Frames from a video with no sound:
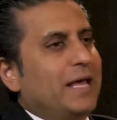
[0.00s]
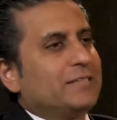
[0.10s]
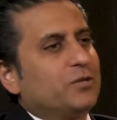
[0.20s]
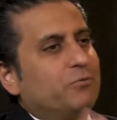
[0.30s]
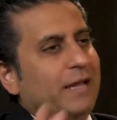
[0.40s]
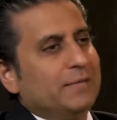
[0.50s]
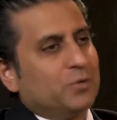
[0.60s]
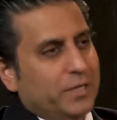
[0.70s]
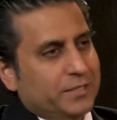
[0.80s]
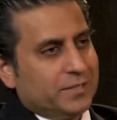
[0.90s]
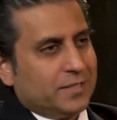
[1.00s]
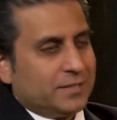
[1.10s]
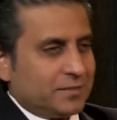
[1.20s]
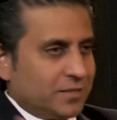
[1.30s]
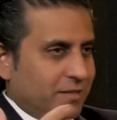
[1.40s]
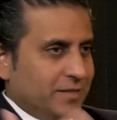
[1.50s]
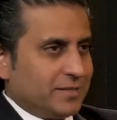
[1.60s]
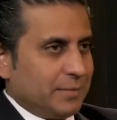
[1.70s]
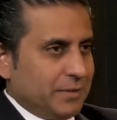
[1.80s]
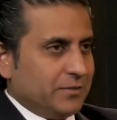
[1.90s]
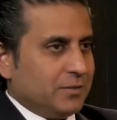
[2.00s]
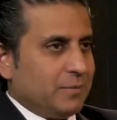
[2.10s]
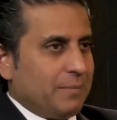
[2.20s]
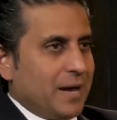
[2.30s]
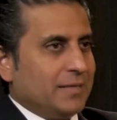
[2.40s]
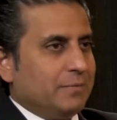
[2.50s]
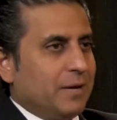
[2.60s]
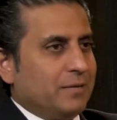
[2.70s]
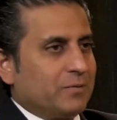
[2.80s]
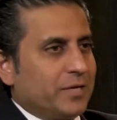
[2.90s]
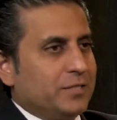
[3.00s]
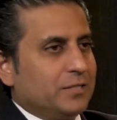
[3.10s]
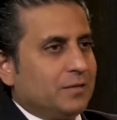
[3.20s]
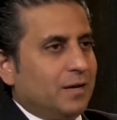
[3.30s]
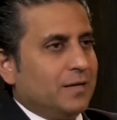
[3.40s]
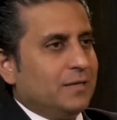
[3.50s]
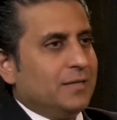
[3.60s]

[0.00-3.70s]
ask you a random question because there are just things coming into my mind about immigration law.